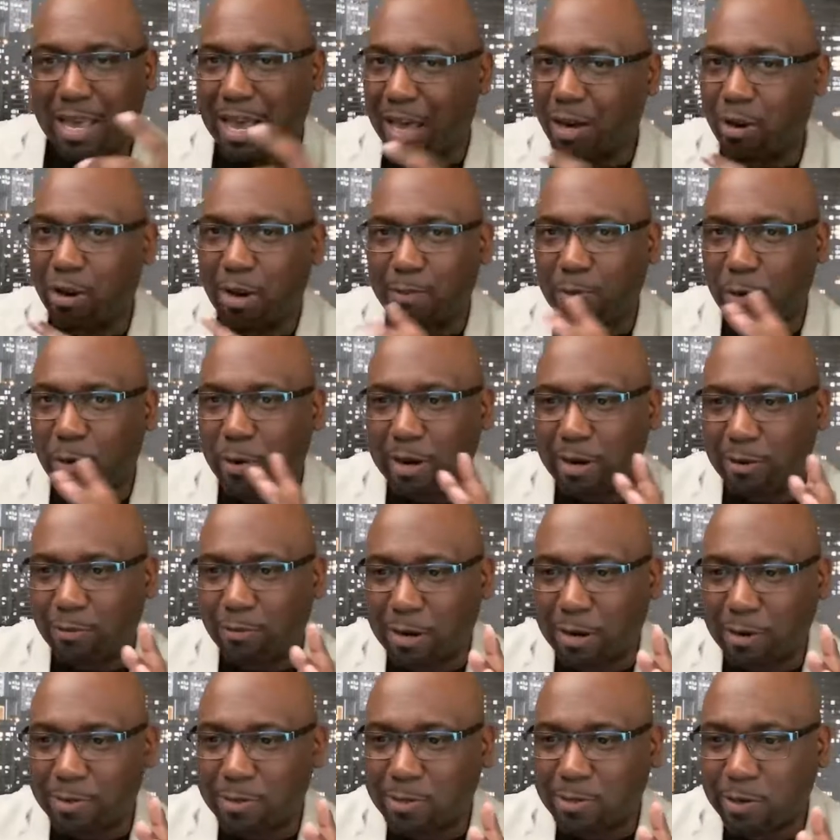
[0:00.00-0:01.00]
I know I'm going
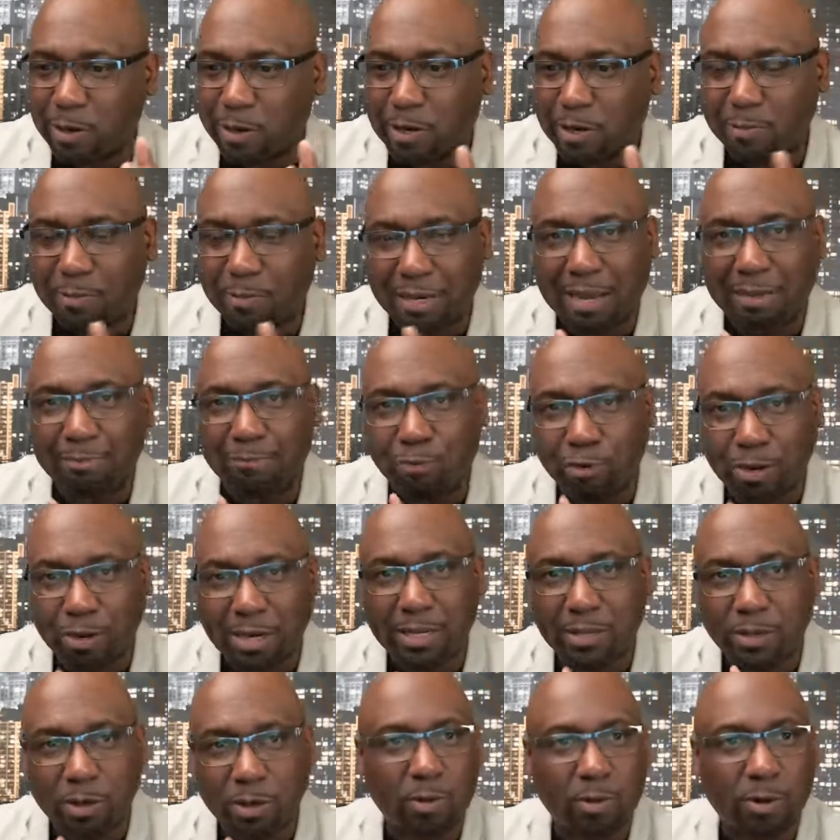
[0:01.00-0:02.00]
around the circle, but I
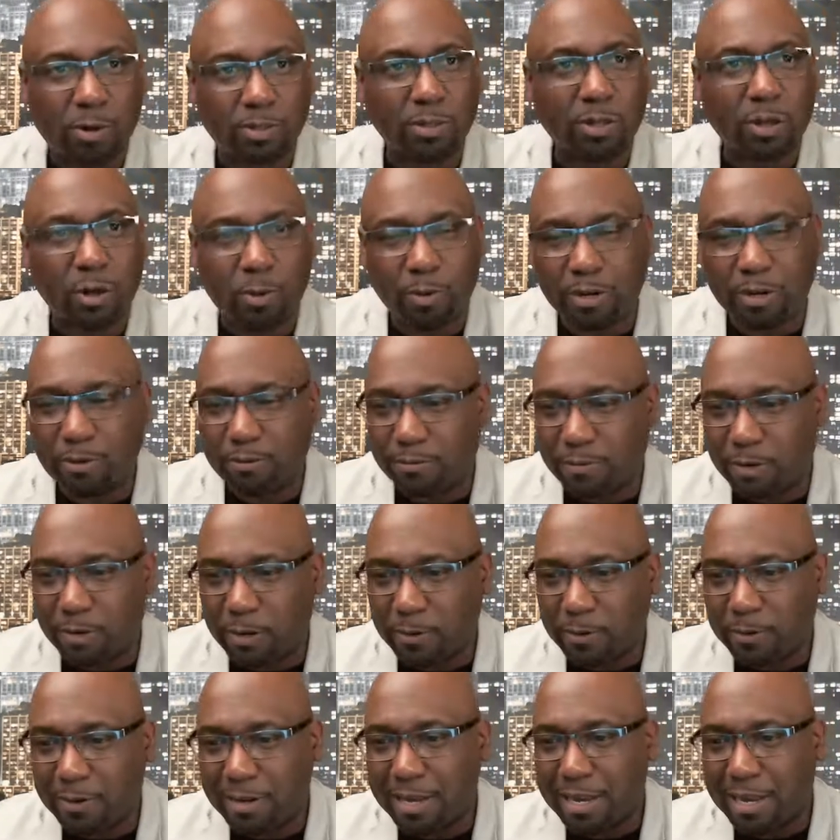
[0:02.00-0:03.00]
really don't want to go with the
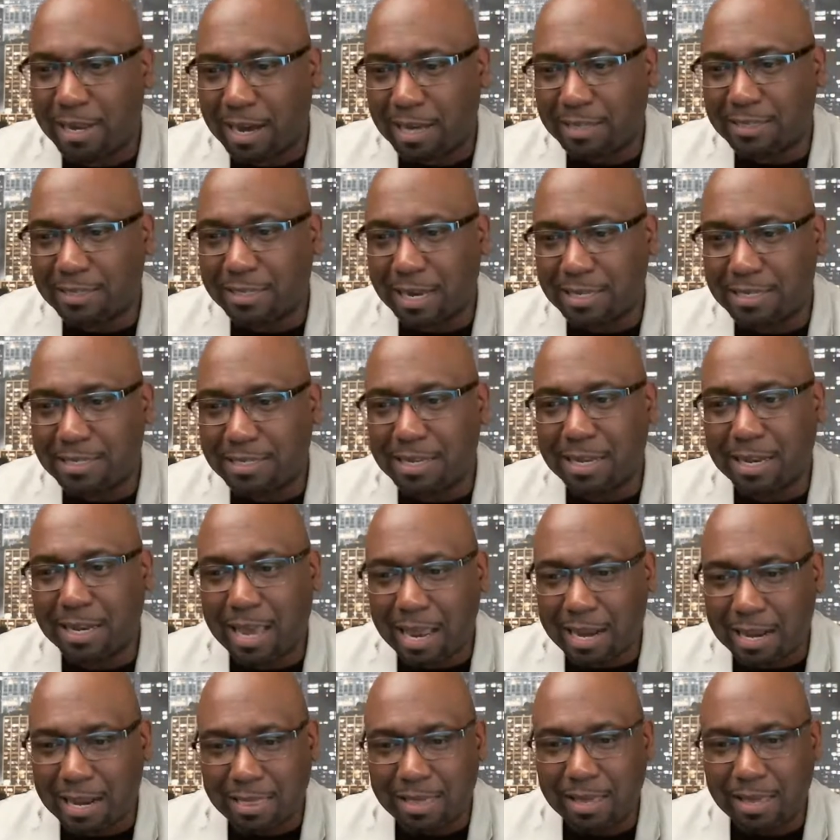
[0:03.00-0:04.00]
flow. As I said,
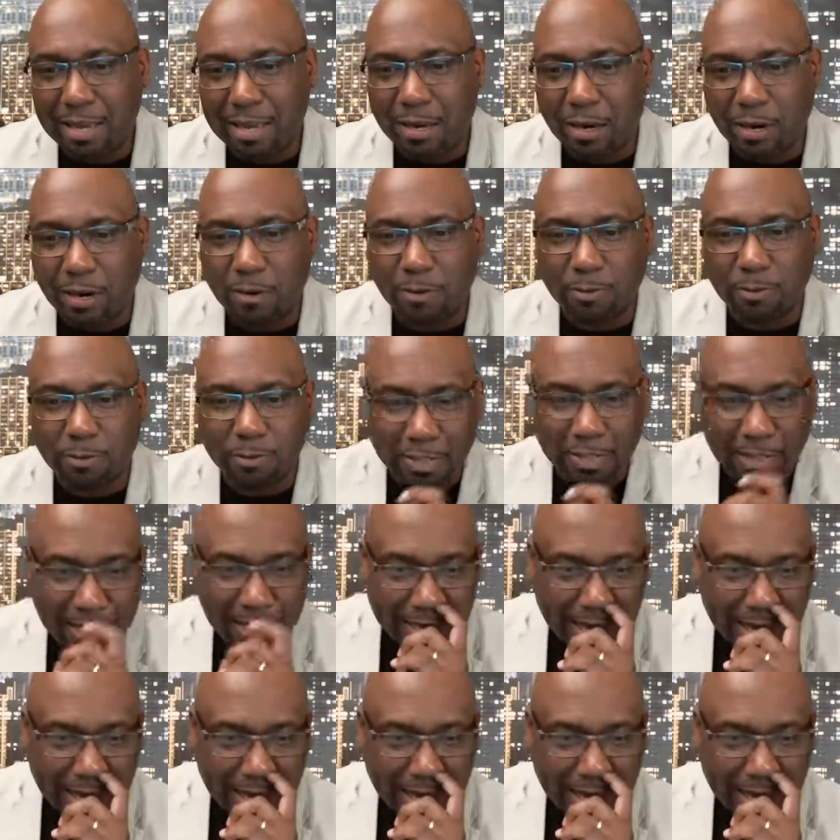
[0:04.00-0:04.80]
anything goes.